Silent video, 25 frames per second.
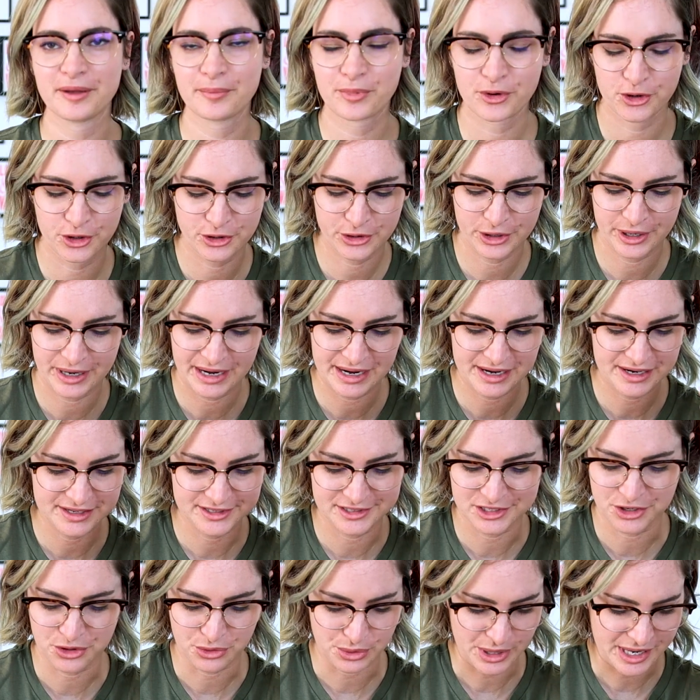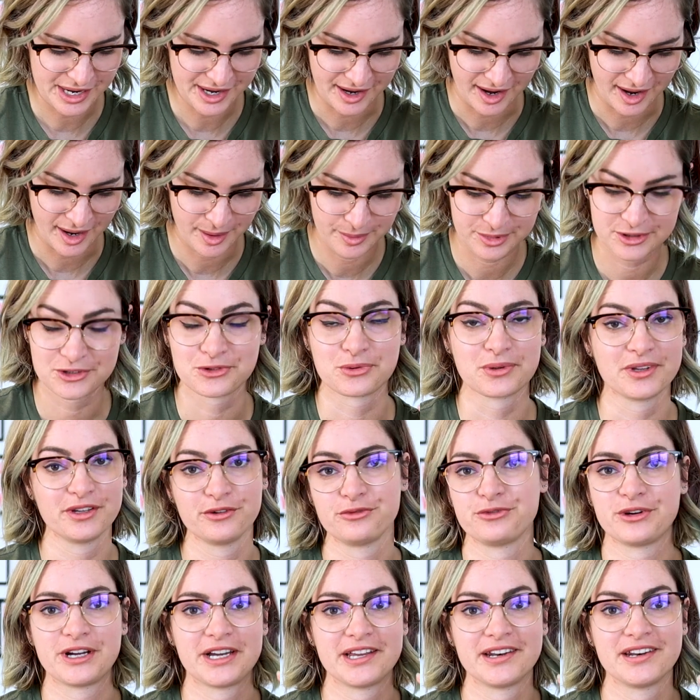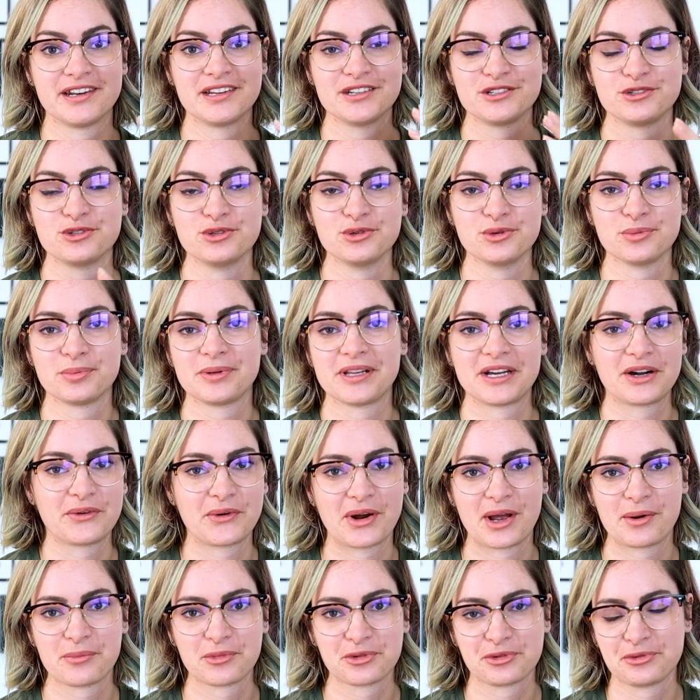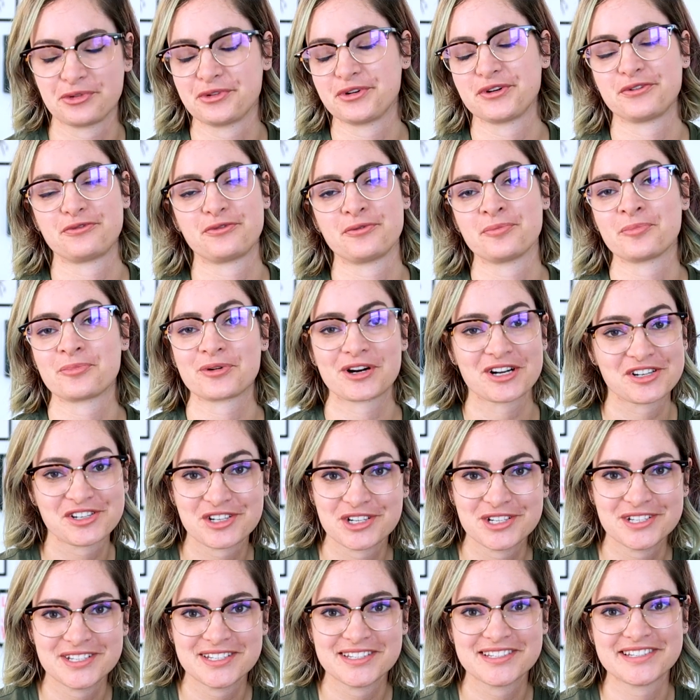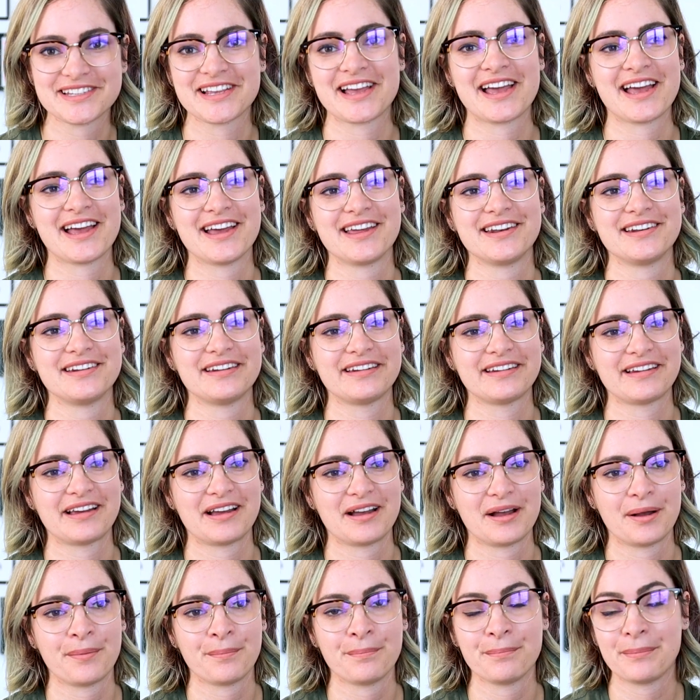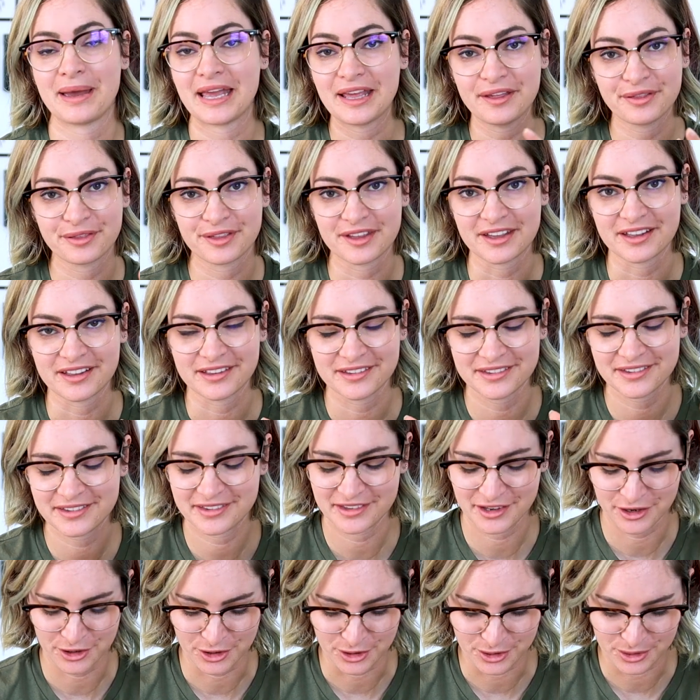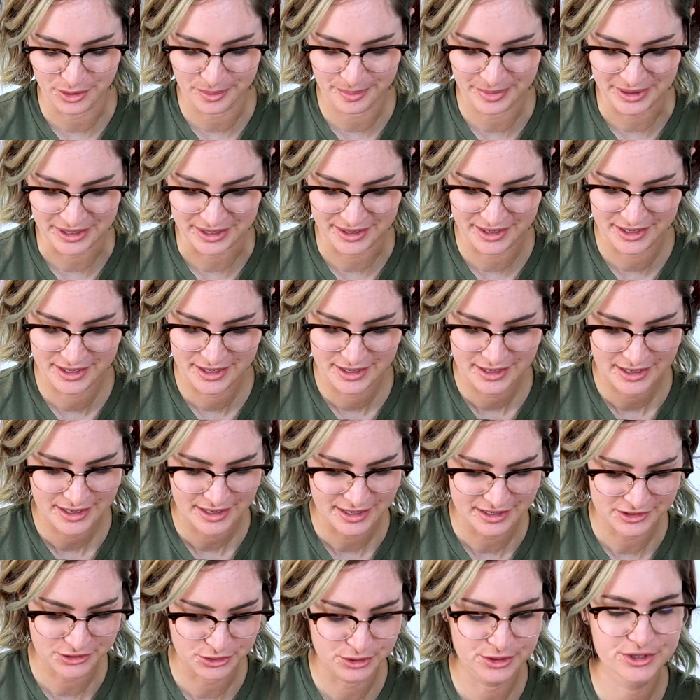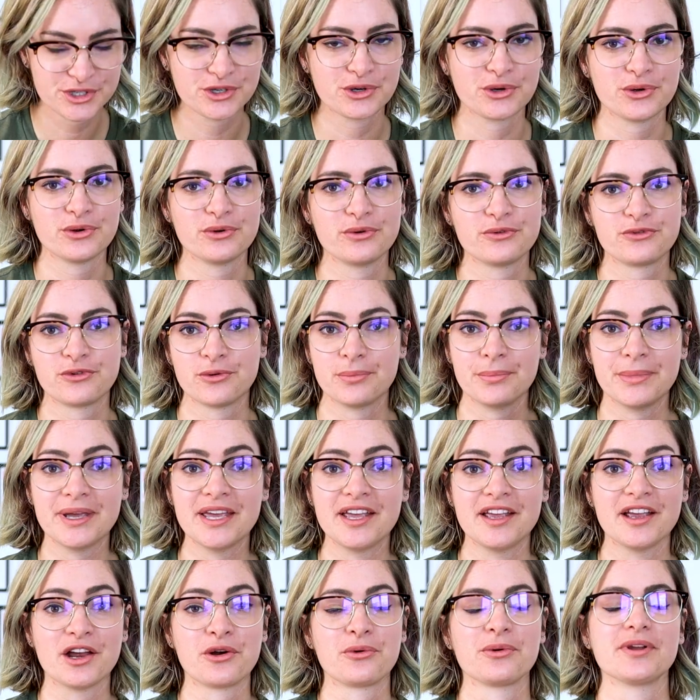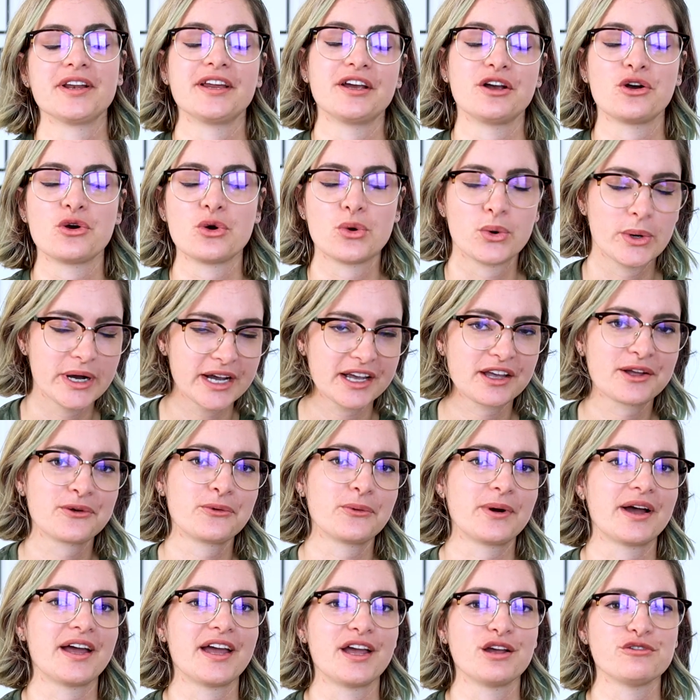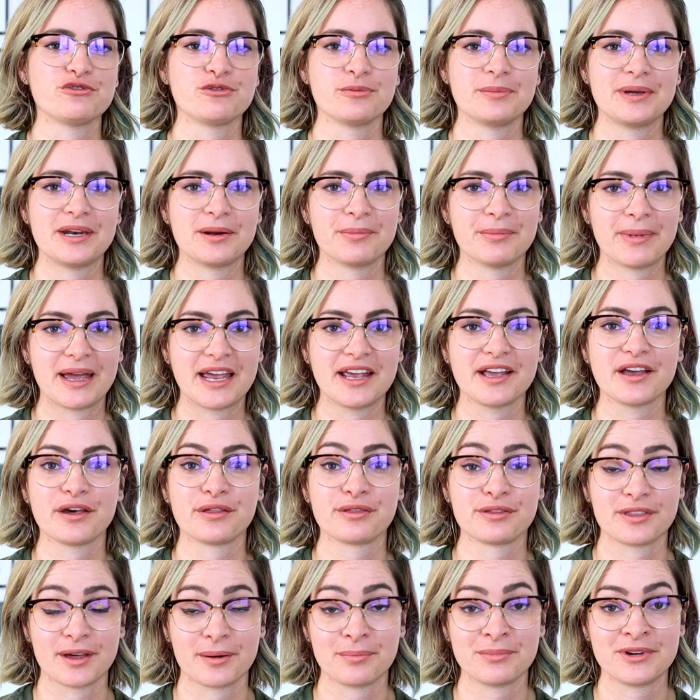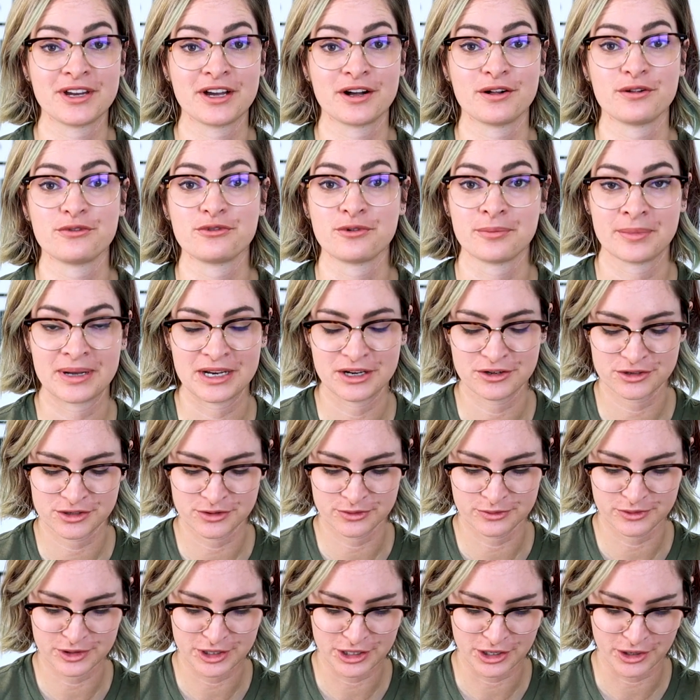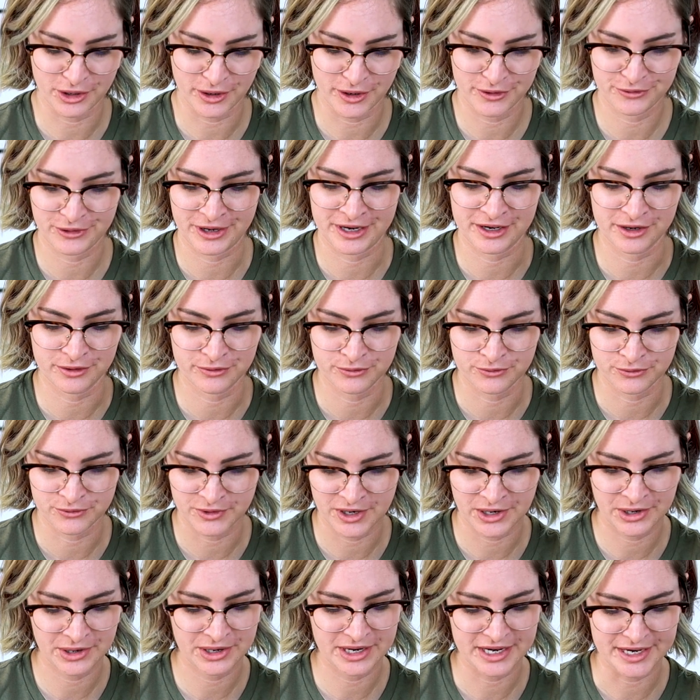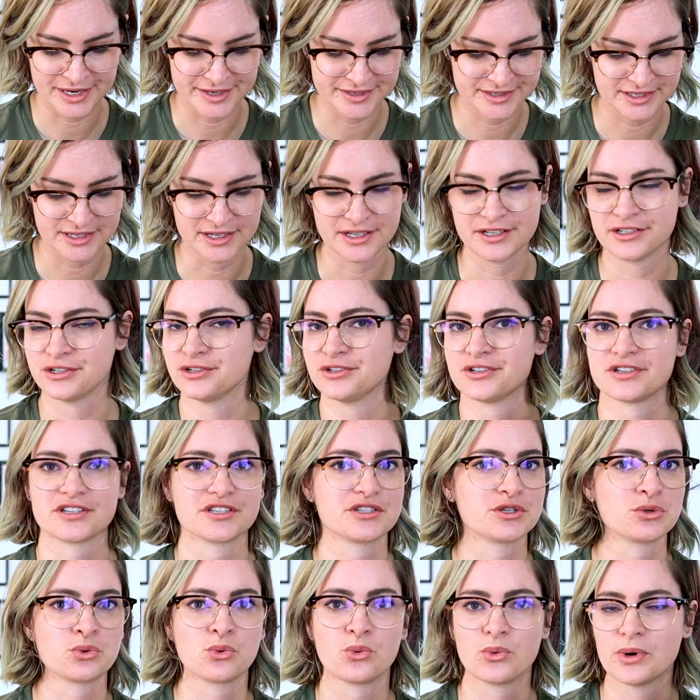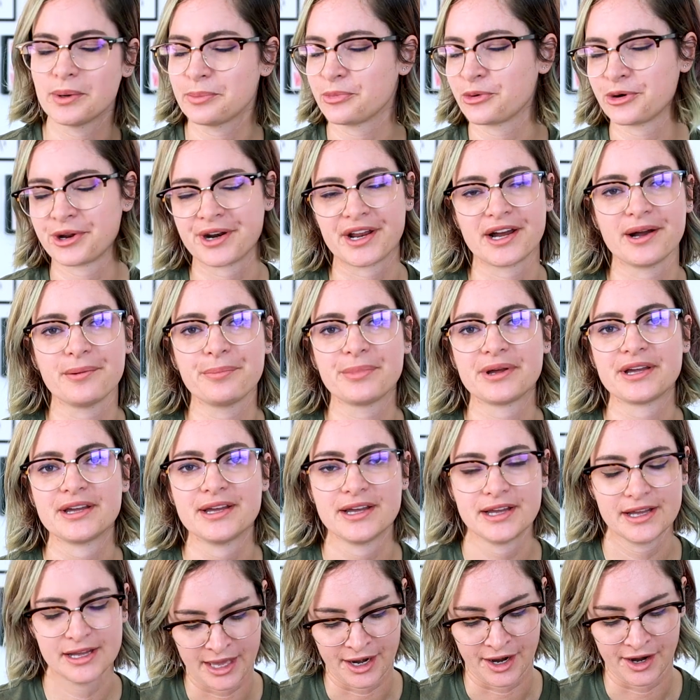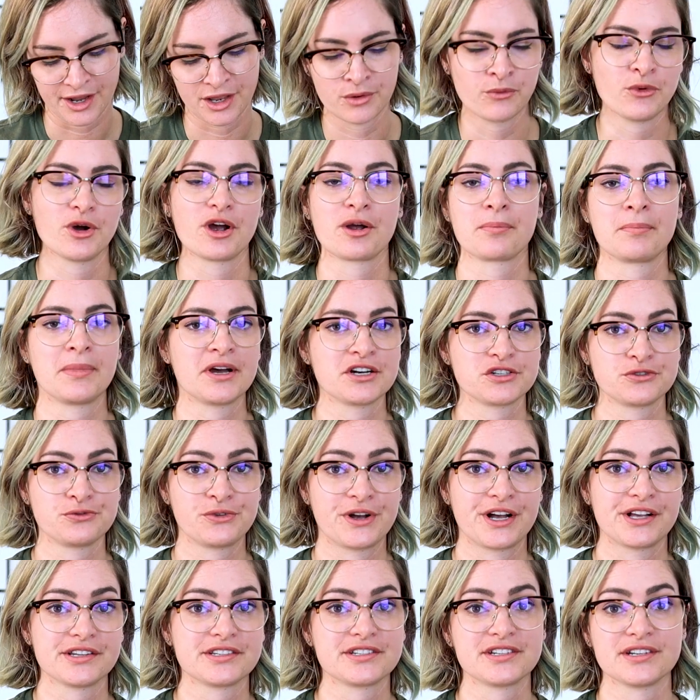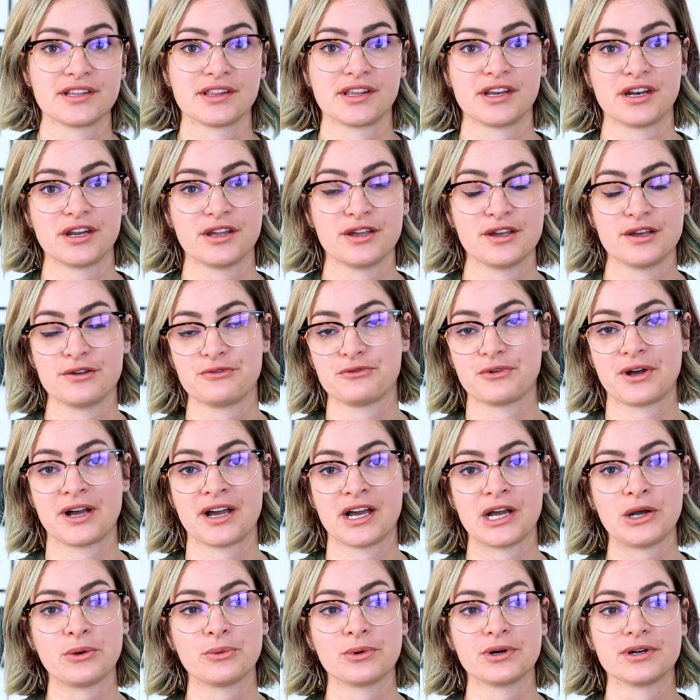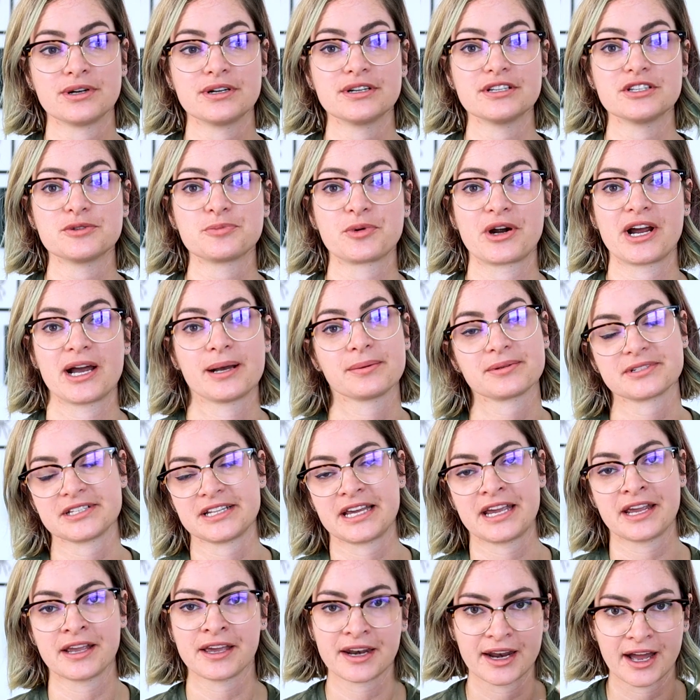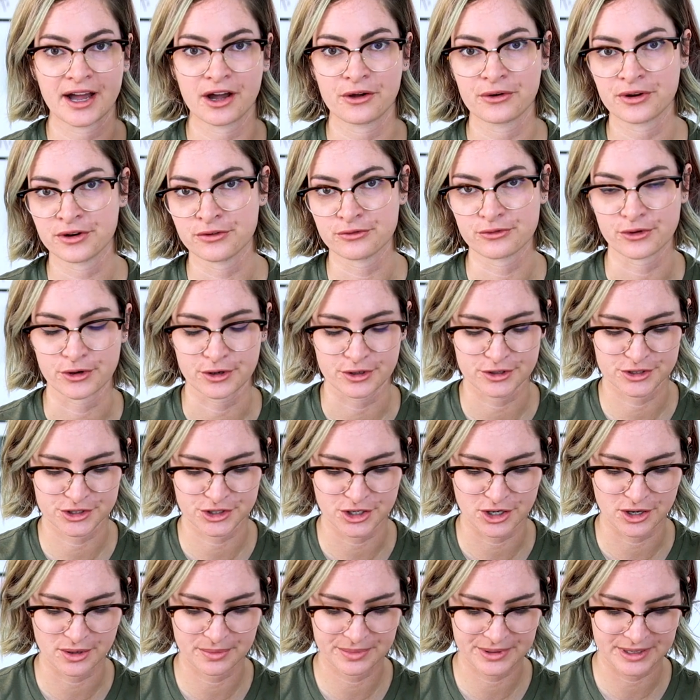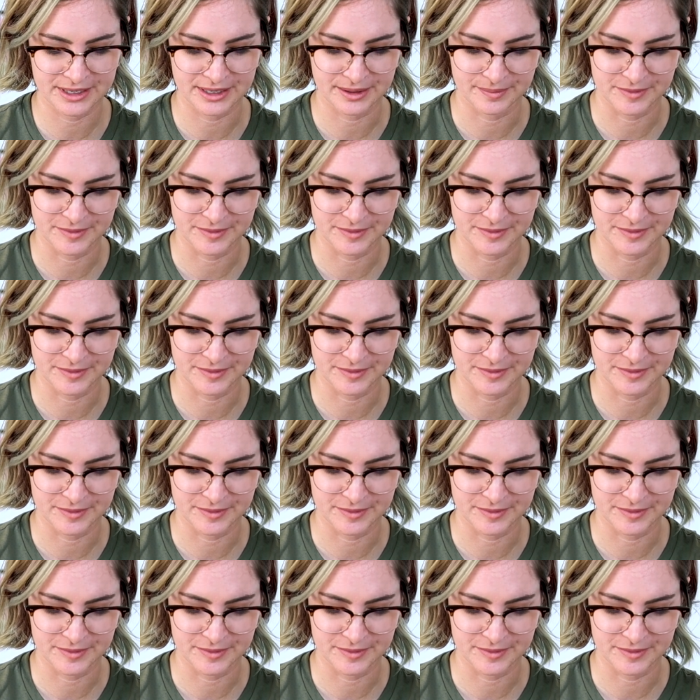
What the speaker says: I think Procreate is a great app. It's really fun to play around with all different brushes and make things, you know, but it's also, for me, a really quick way for me to make a thumbnail for my YouTube video. I find it very easy to just whip one up, and I can work much faster than if I was perhaps laying it out in Photoshop.